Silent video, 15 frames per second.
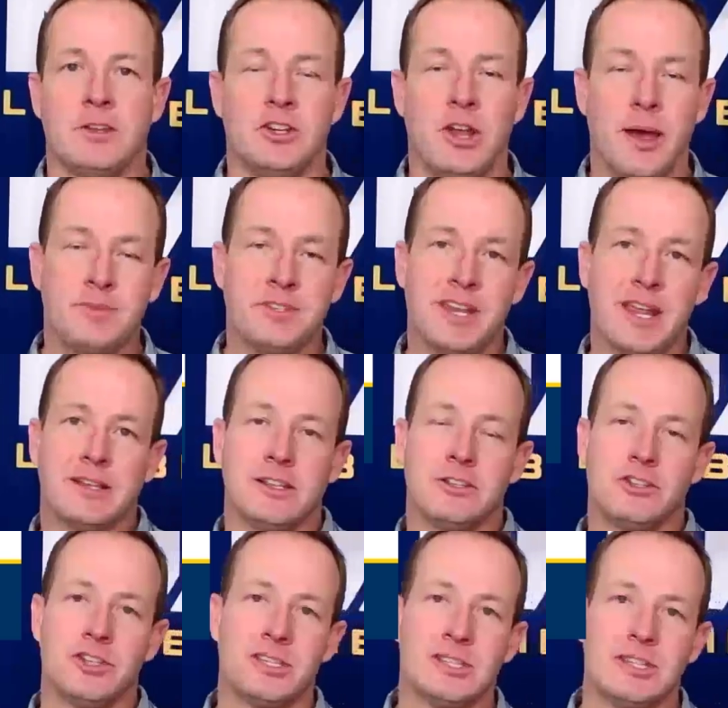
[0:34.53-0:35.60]
Job site
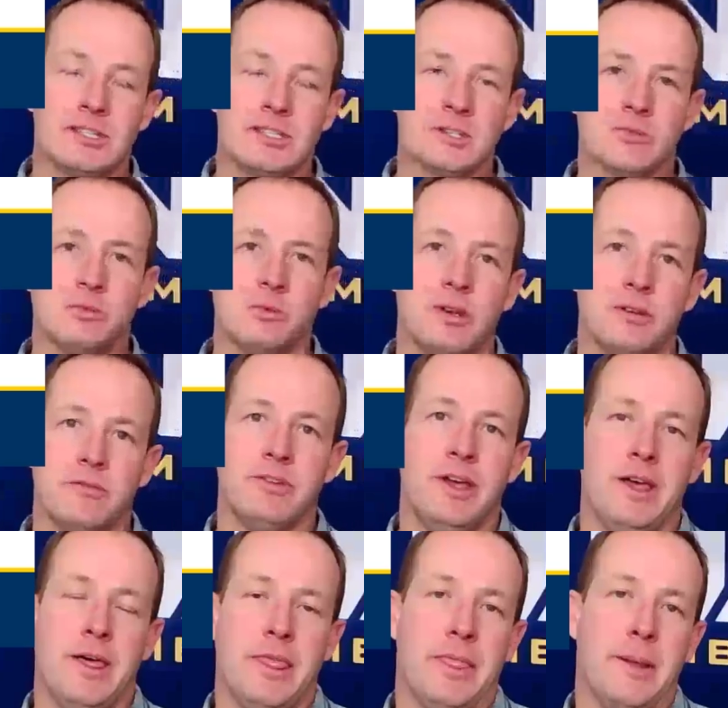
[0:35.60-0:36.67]
logistics is one of
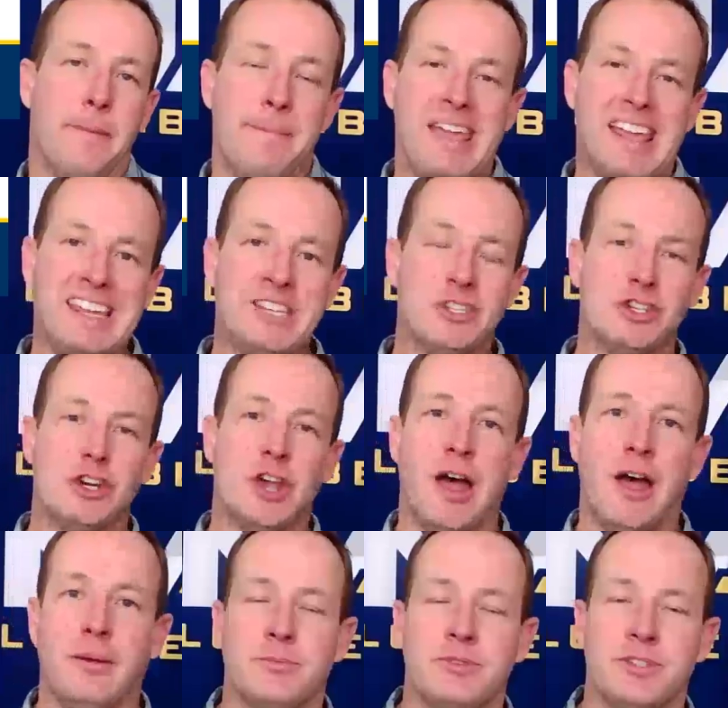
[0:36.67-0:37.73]
the main
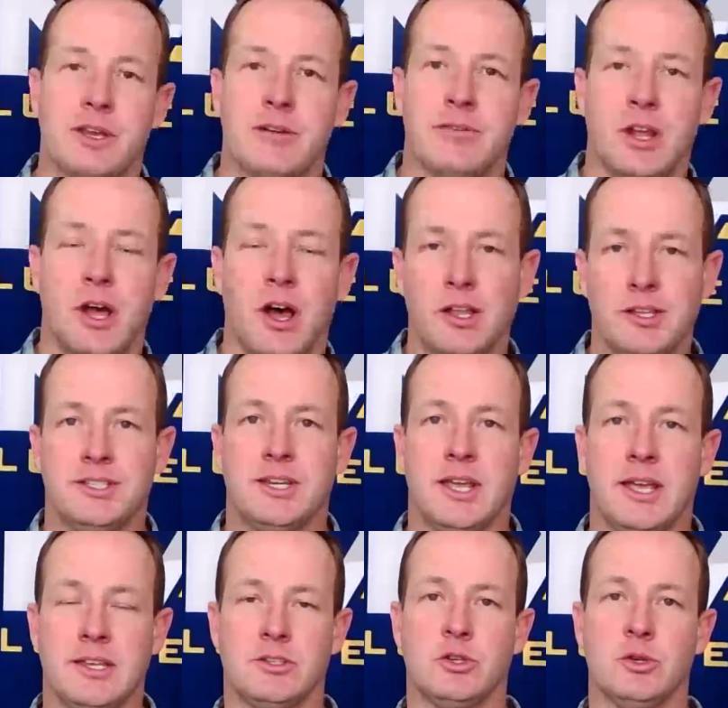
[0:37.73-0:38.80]
jobs of an
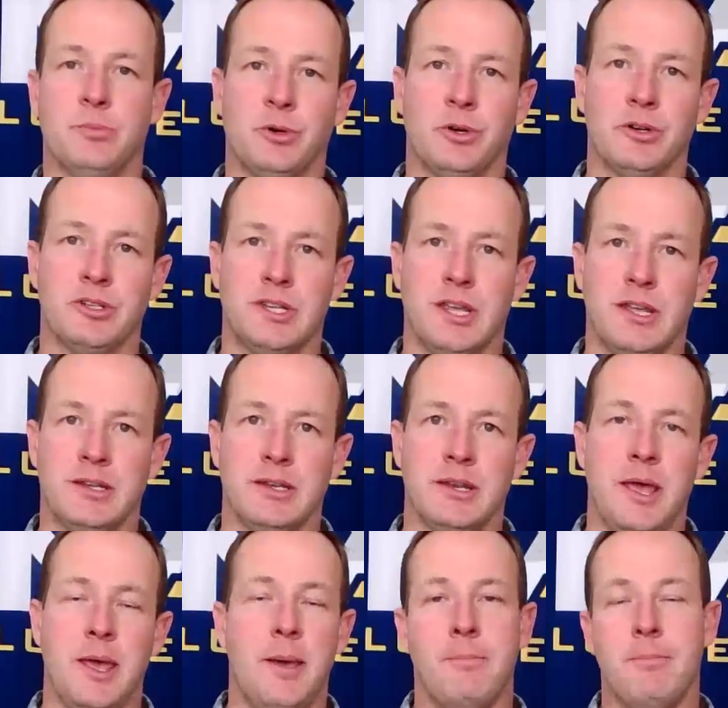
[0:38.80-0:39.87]
on-site superintendent,
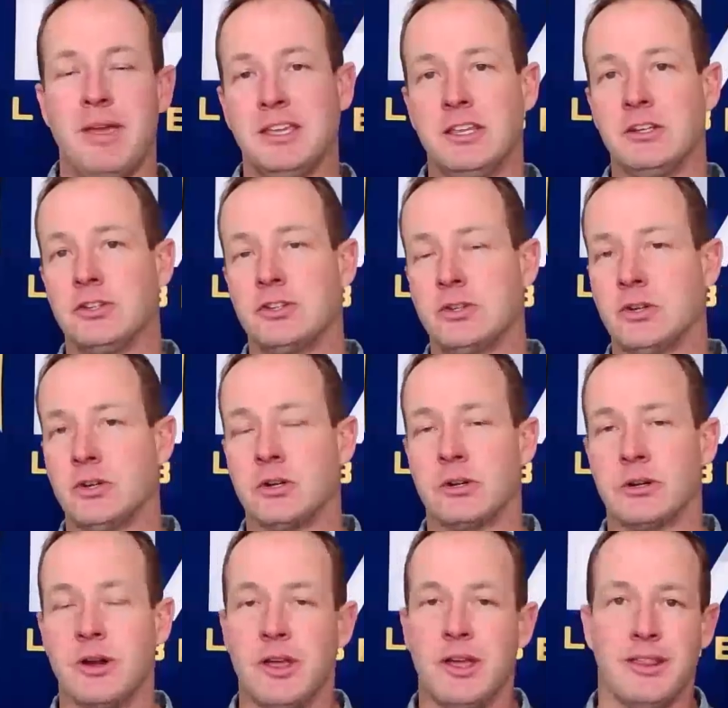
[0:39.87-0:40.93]
making
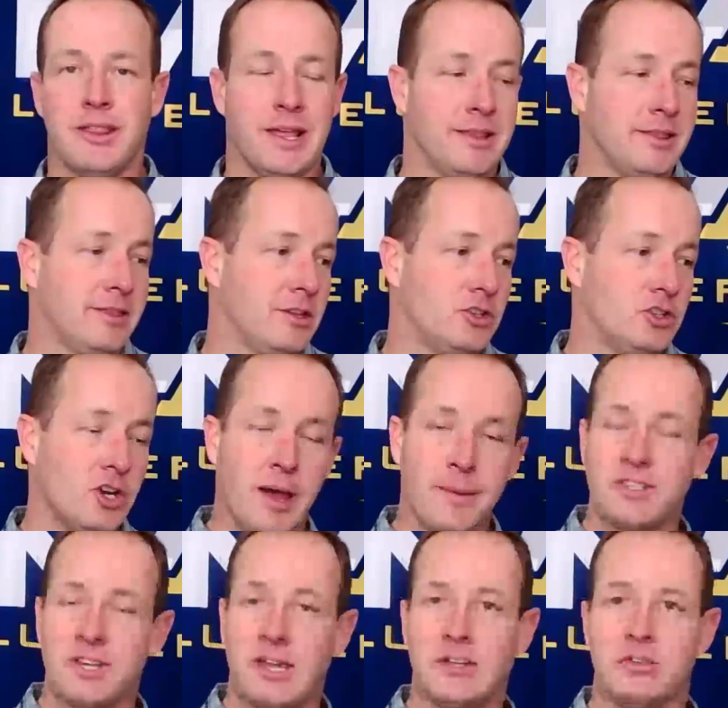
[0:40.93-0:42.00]
sure that the
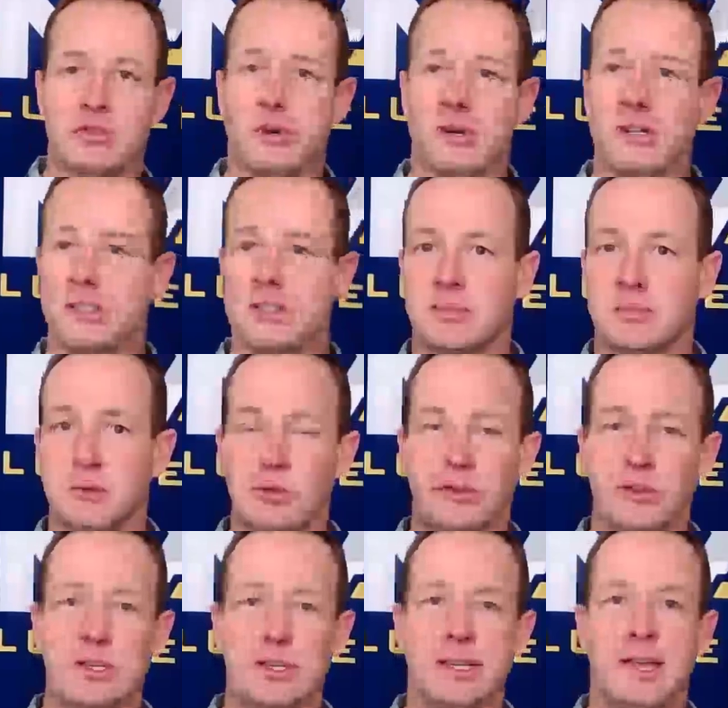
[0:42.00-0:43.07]
job site is running
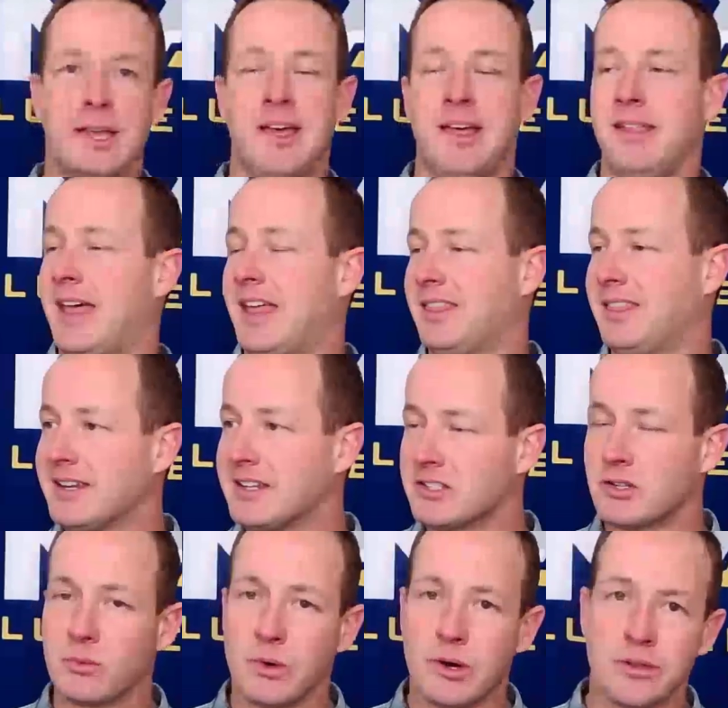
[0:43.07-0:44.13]
smoothly, that
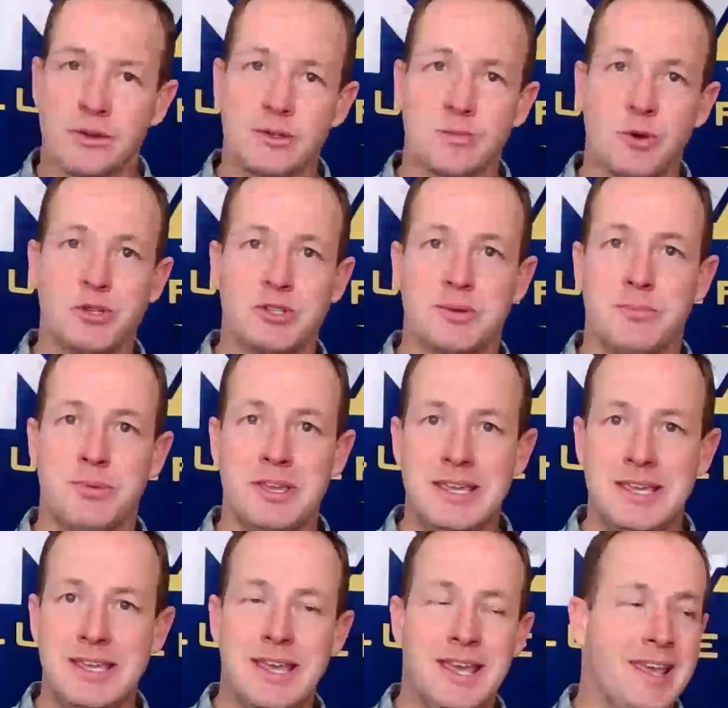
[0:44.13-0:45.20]
things are where they're supposed to
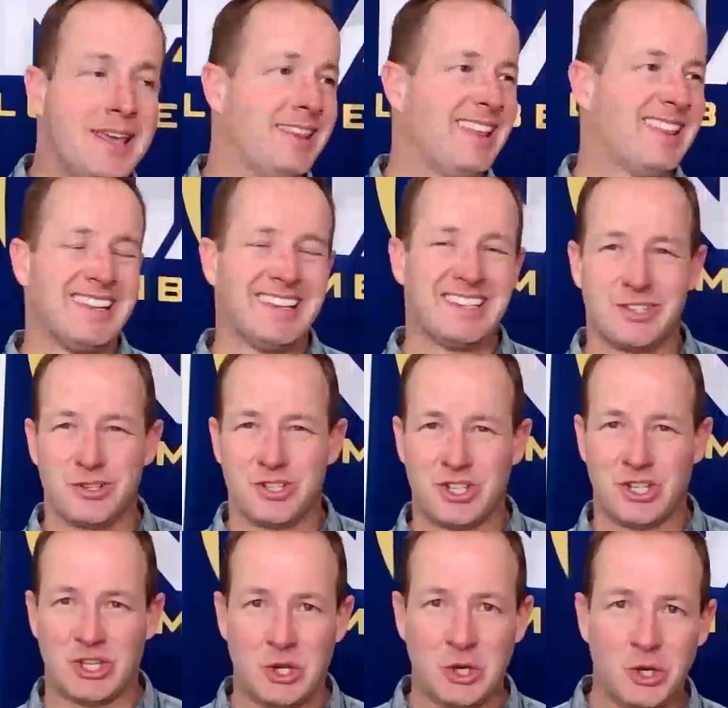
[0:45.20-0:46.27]
be, that things are
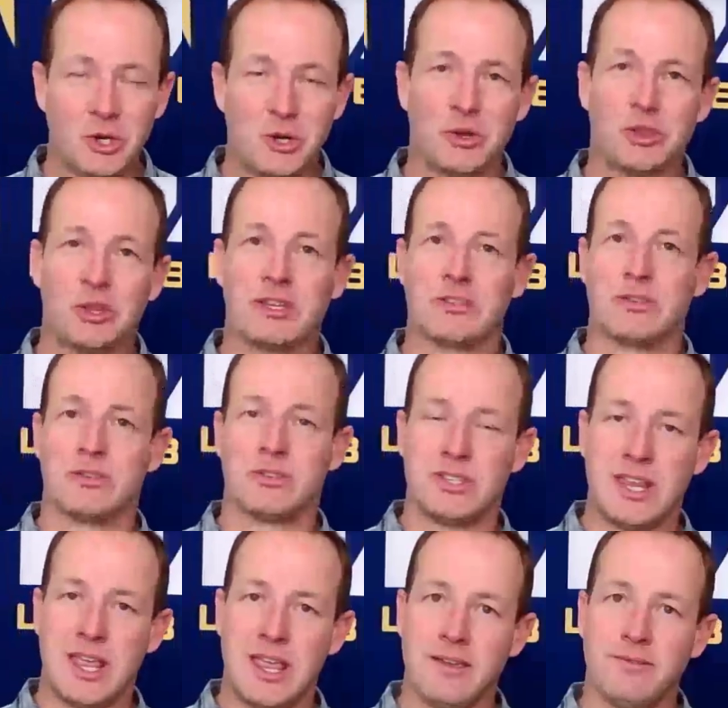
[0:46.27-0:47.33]
secure, things are
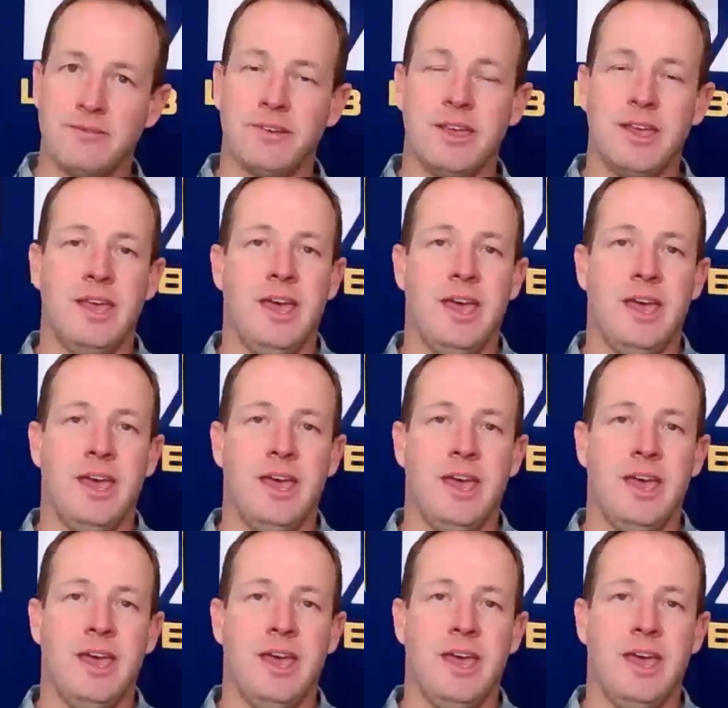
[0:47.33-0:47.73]
safe.